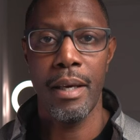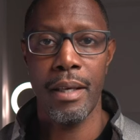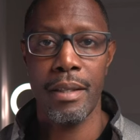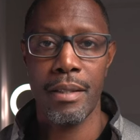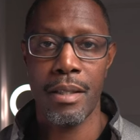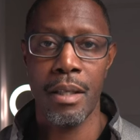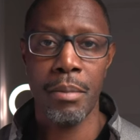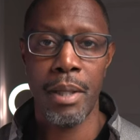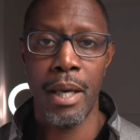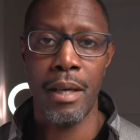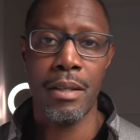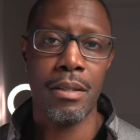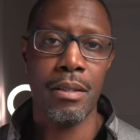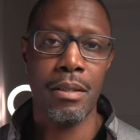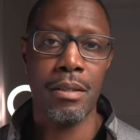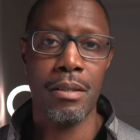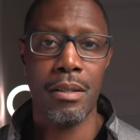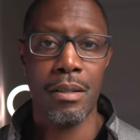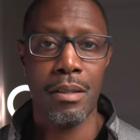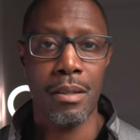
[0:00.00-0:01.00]
In some
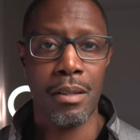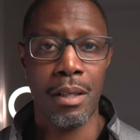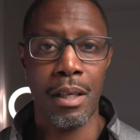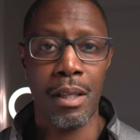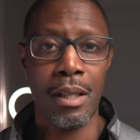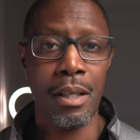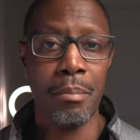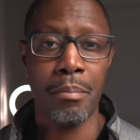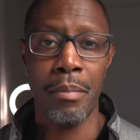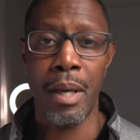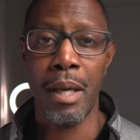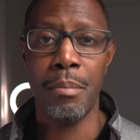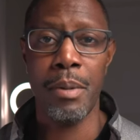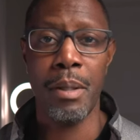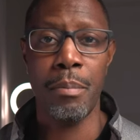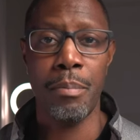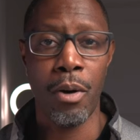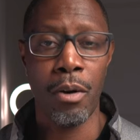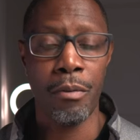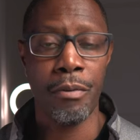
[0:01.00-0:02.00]
cases, the clip may
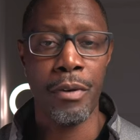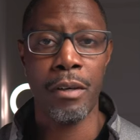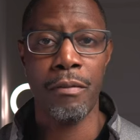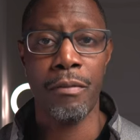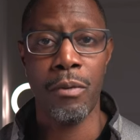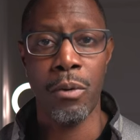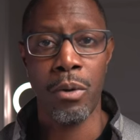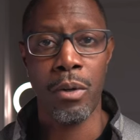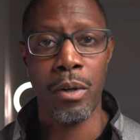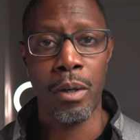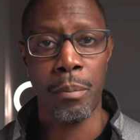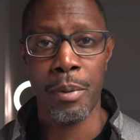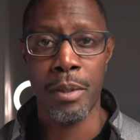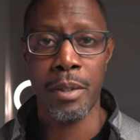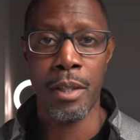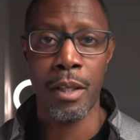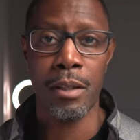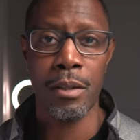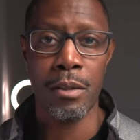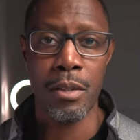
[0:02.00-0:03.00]
be perfect for a
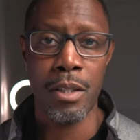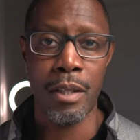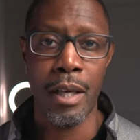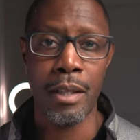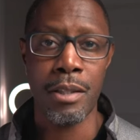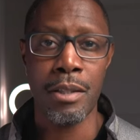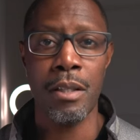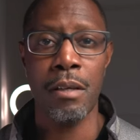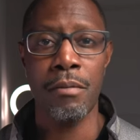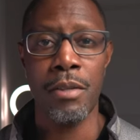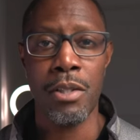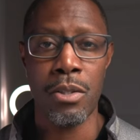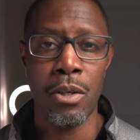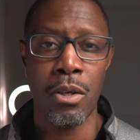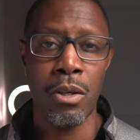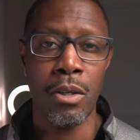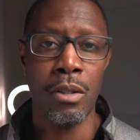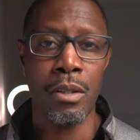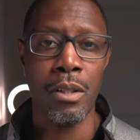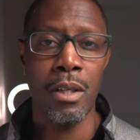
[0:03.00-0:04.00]
particular section of the
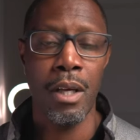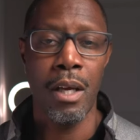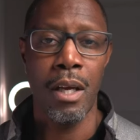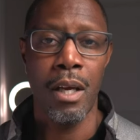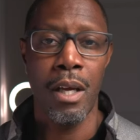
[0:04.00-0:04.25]
song.